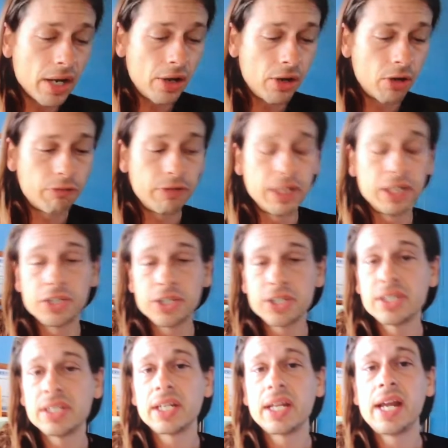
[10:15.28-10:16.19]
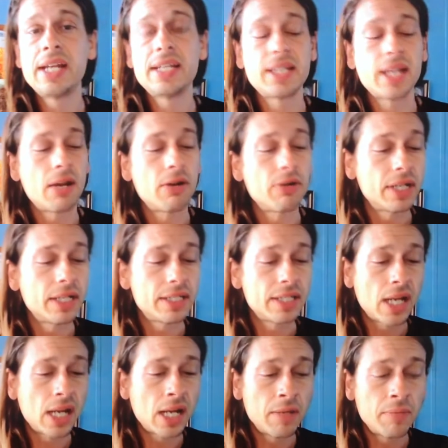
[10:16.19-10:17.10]
So, just in case I don't get
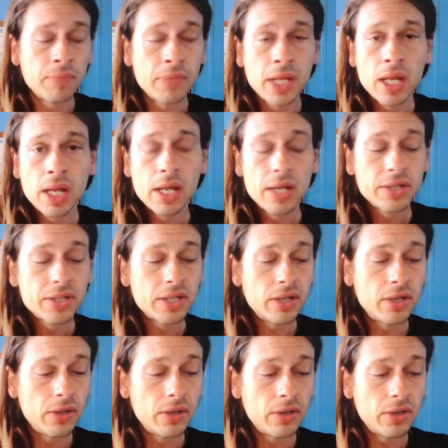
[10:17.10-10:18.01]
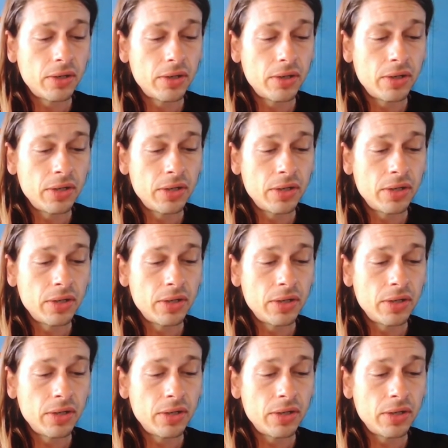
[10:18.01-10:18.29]
time to,